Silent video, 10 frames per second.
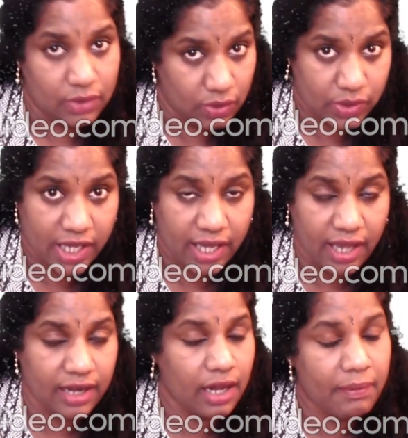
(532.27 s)
Okay,
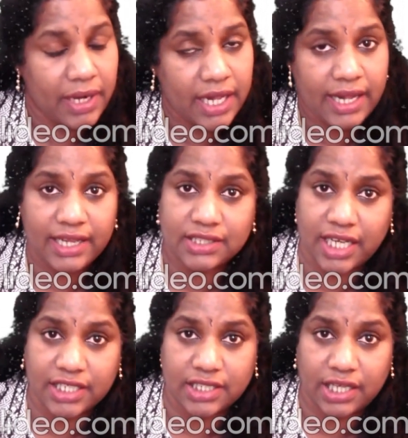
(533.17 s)
anybody can
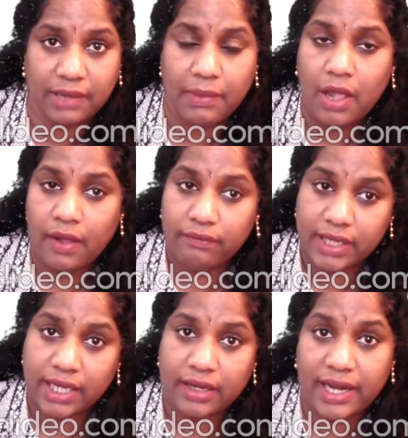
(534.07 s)
change the name. We
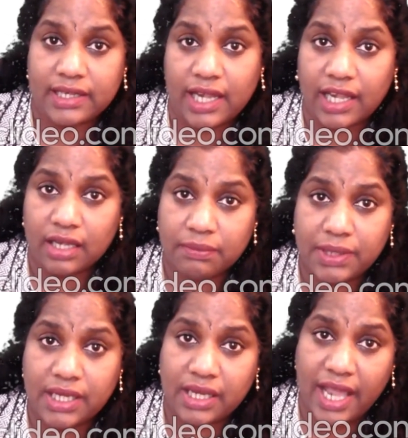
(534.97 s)
can write A,
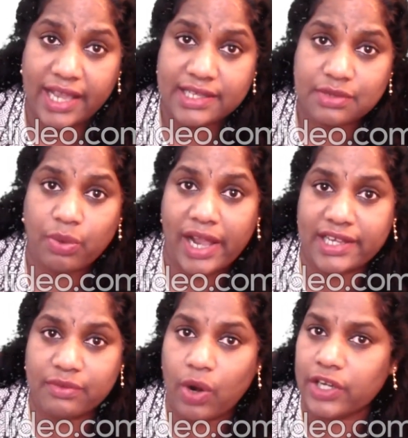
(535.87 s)
B, X,
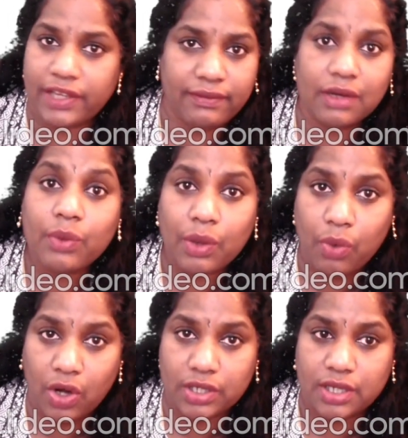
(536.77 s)
Y, whatever we
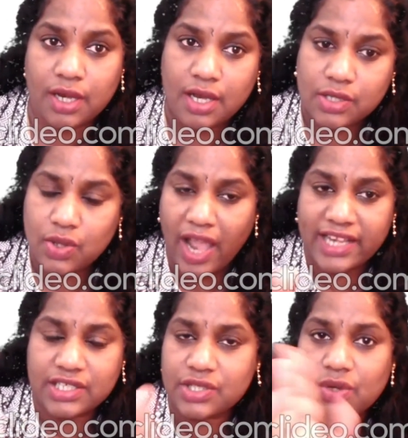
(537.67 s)
want. So I
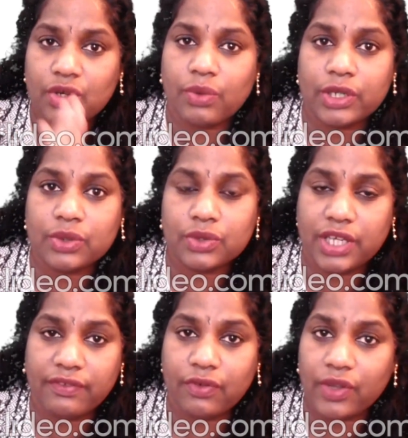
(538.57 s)
just wrote 1, 2,
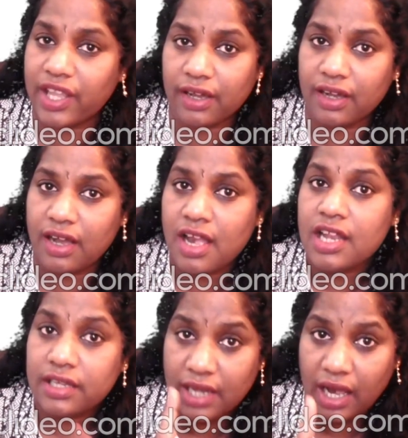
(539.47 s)
3, 4 here.
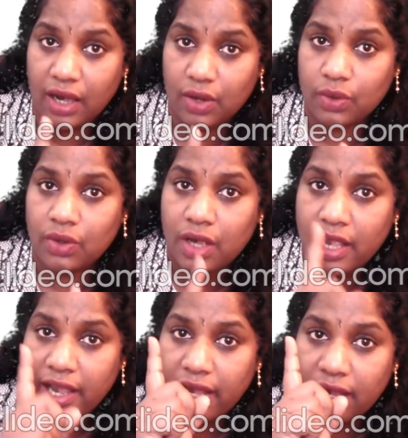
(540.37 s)
Now
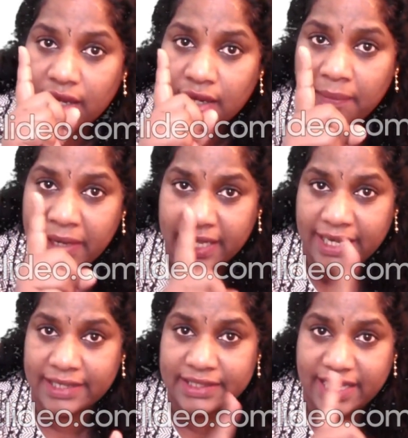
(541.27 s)
anybody
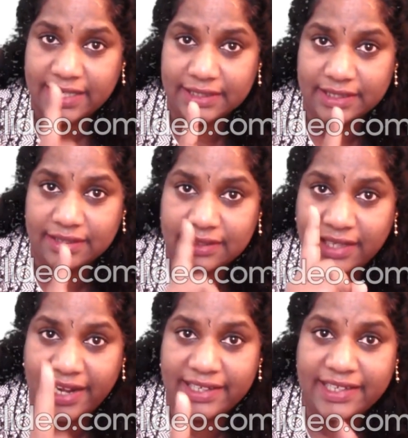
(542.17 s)
can take a turn
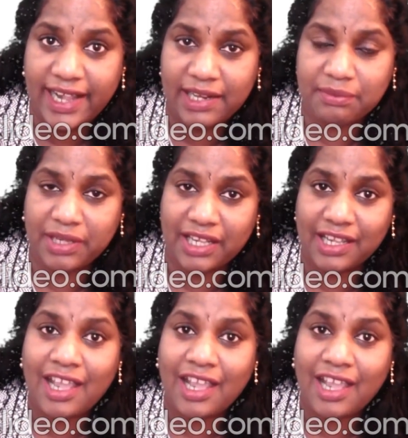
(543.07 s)
and tell me